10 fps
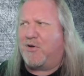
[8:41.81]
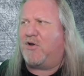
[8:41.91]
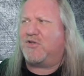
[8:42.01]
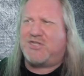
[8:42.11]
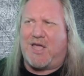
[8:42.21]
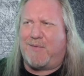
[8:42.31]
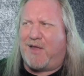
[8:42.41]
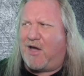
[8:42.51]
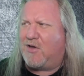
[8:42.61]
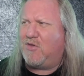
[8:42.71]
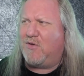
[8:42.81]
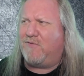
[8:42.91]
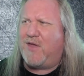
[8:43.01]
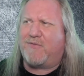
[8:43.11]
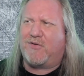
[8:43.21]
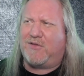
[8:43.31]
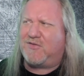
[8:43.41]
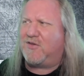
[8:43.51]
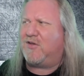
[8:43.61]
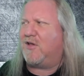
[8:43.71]
Pearl Jam, and how could you have never
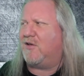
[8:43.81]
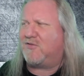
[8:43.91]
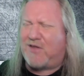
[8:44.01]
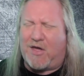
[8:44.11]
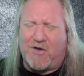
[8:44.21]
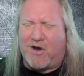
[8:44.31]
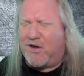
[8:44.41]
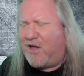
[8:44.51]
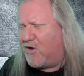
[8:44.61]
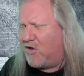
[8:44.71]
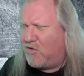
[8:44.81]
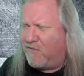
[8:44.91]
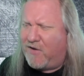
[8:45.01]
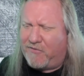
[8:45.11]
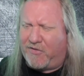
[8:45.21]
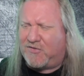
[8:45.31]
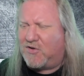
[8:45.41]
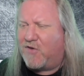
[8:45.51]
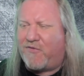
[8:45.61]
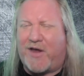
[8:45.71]
listened to Soundgarden? How could you have never
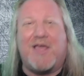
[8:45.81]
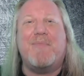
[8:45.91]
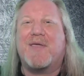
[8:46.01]
listened to Nirvana?